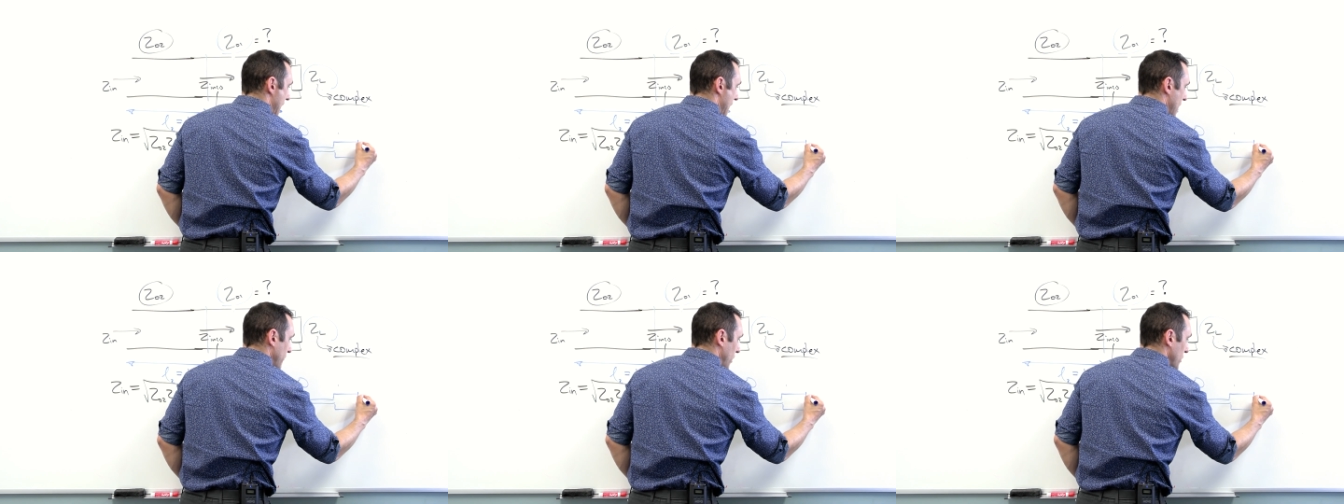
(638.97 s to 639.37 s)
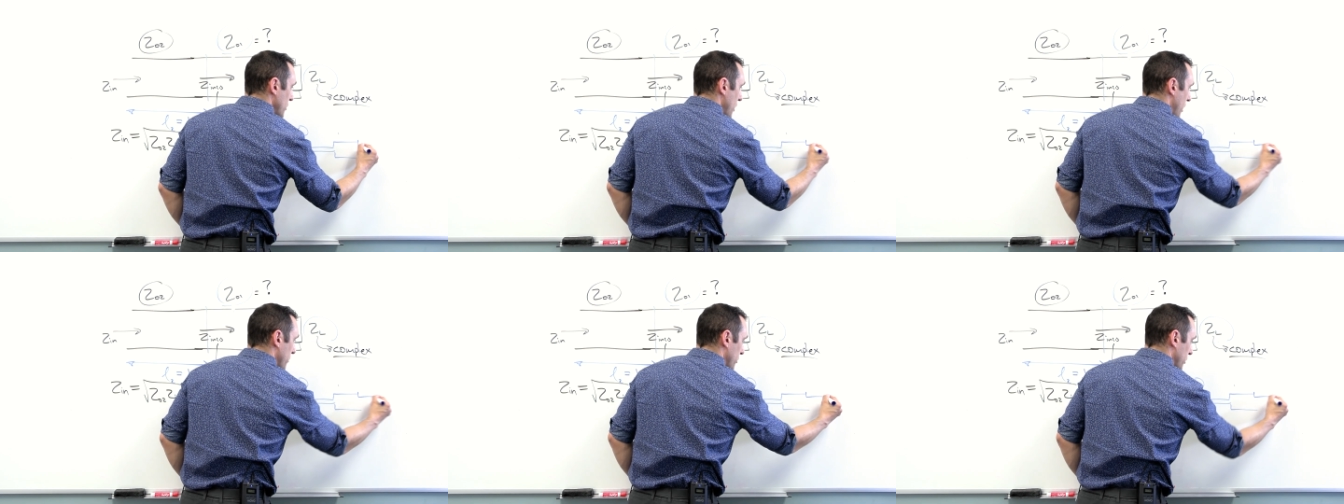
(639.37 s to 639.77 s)
have
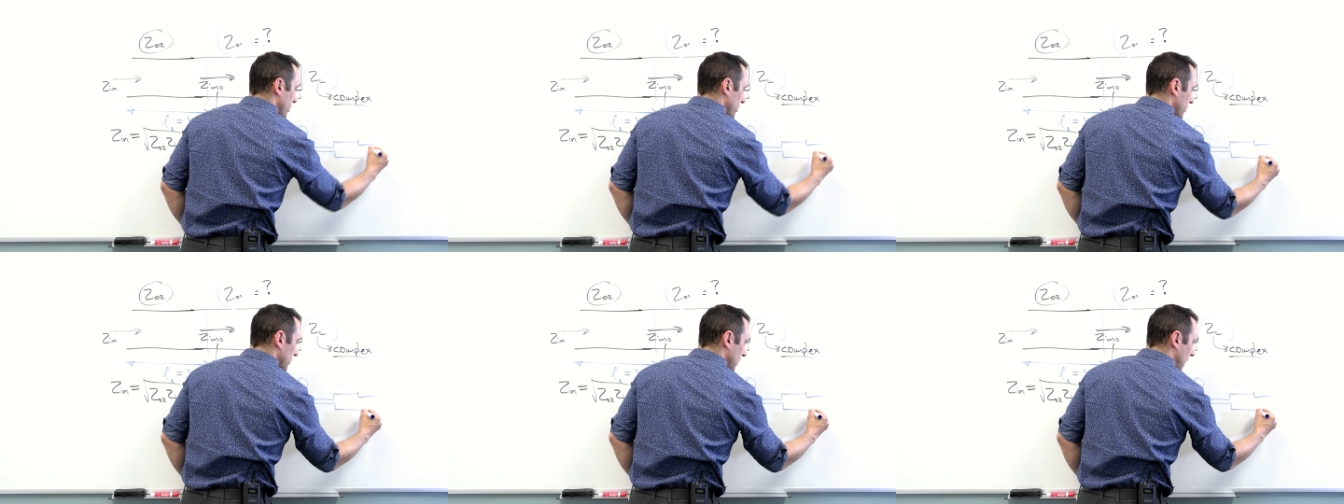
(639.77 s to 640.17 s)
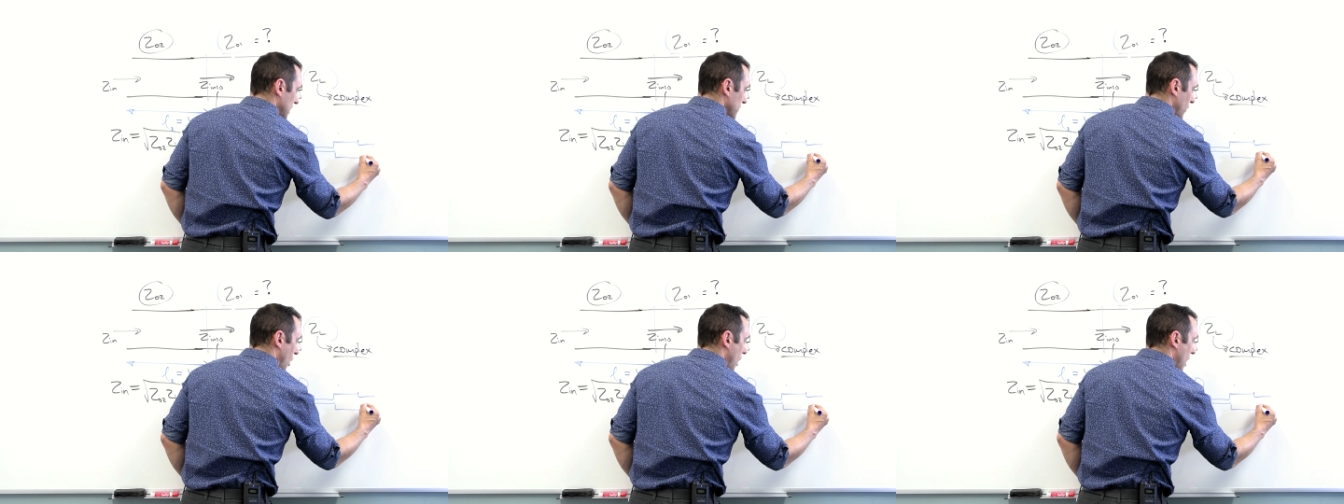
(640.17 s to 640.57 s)
another
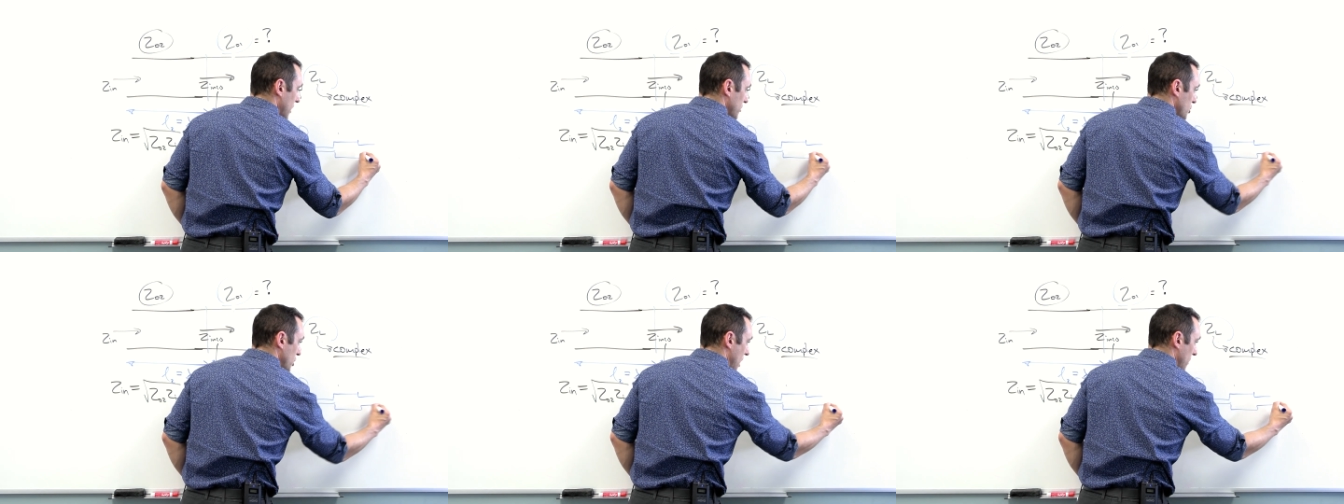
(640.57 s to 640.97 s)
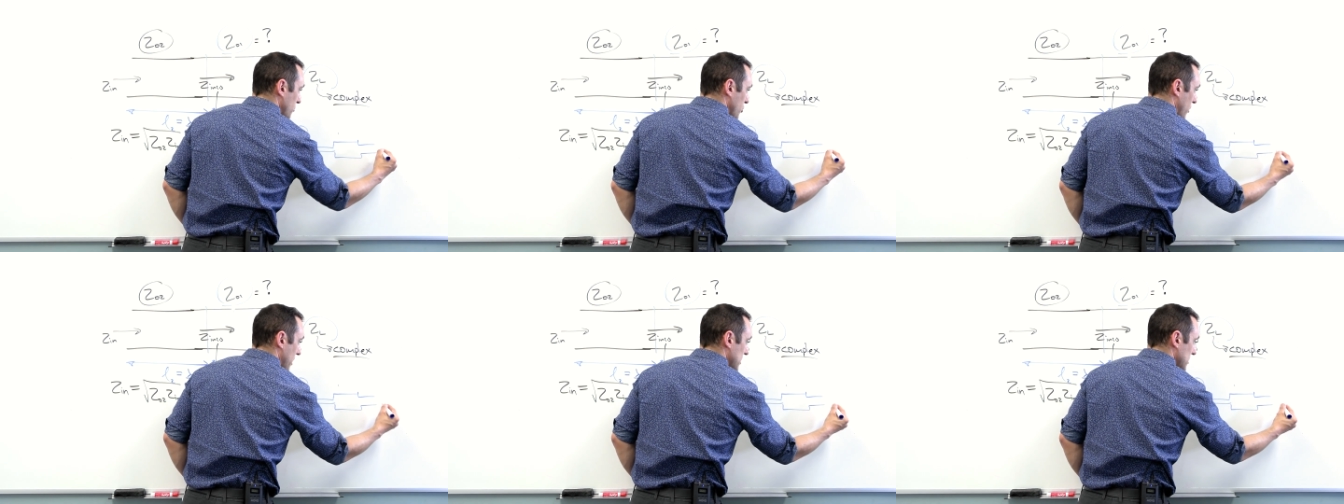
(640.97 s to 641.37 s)
kind of odd
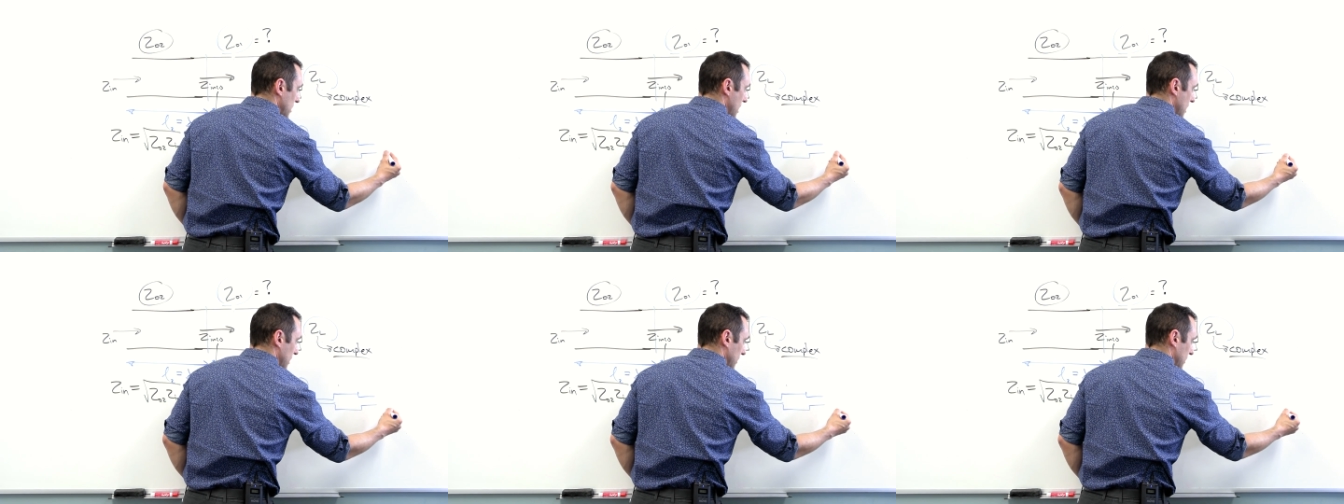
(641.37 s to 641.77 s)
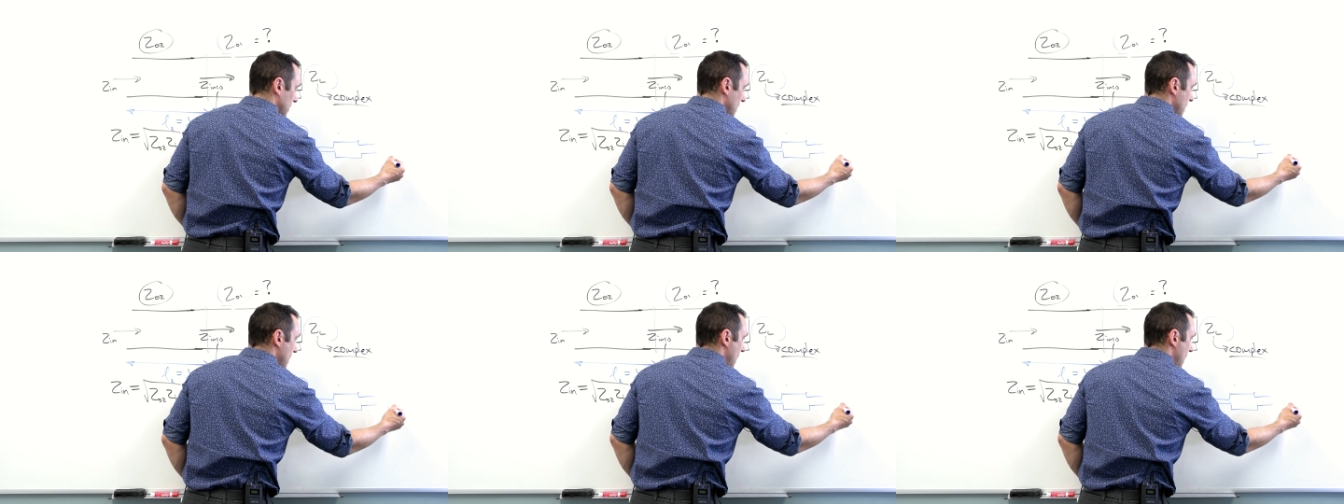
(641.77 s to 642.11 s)
shaped trace length,